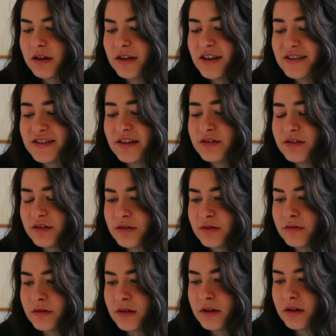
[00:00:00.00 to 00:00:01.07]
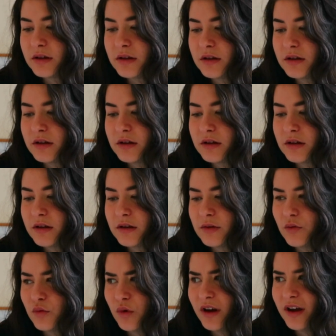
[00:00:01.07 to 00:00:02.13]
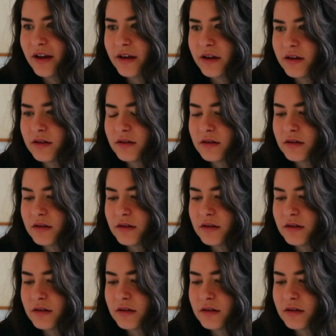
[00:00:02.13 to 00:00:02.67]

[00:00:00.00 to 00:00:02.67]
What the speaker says: Yes, I do. Why?